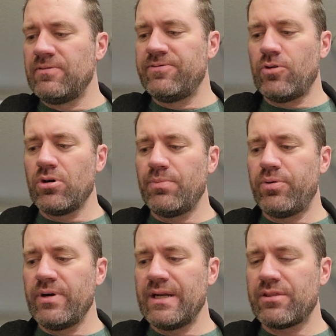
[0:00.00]

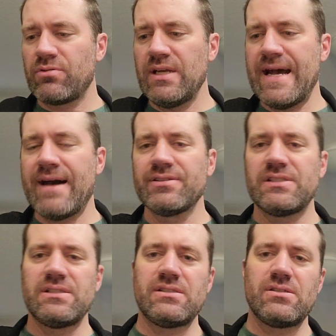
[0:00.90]
4.3
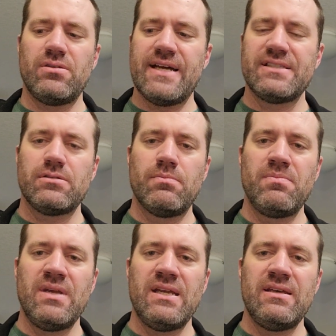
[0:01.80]
ounces, so that's
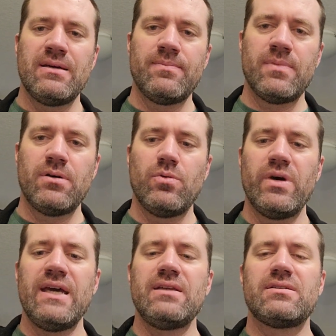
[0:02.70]
medium
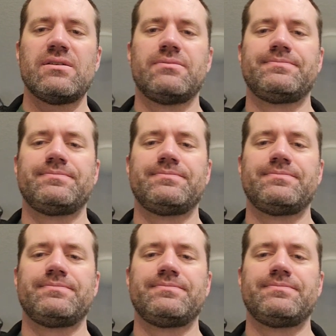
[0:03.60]
weight.